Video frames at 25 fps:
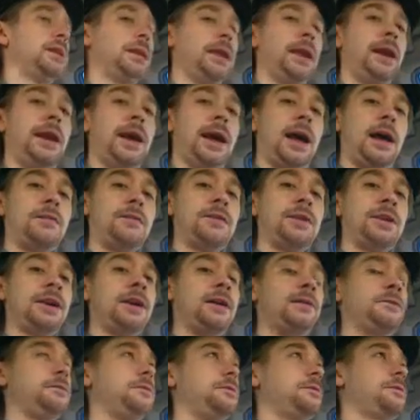that I have
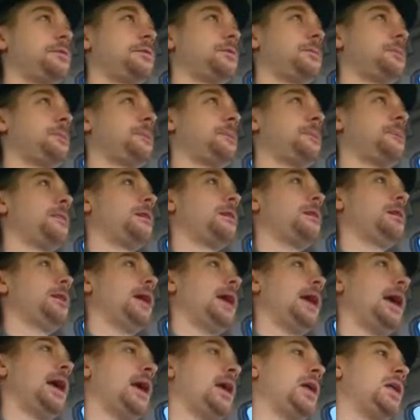enough,
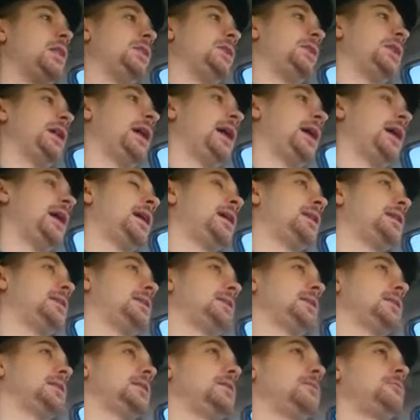and that
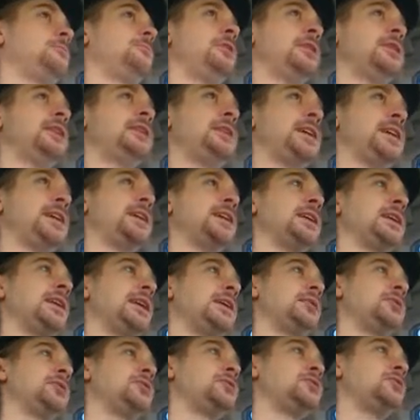when the Taken
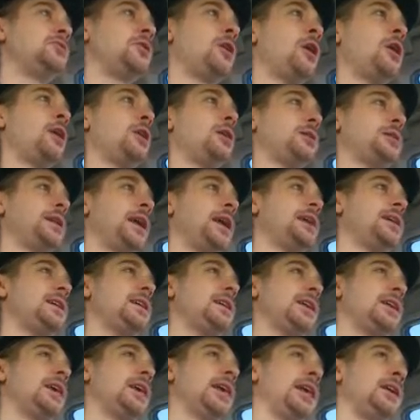King
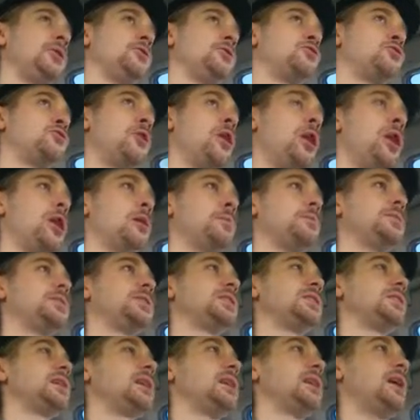drops,
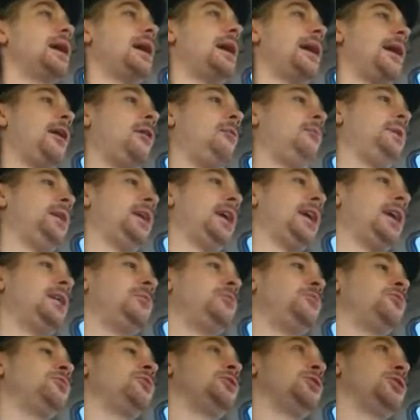I'll be
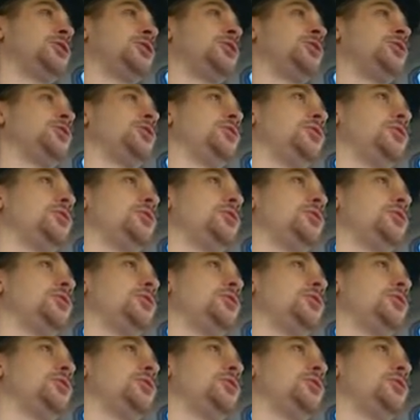able to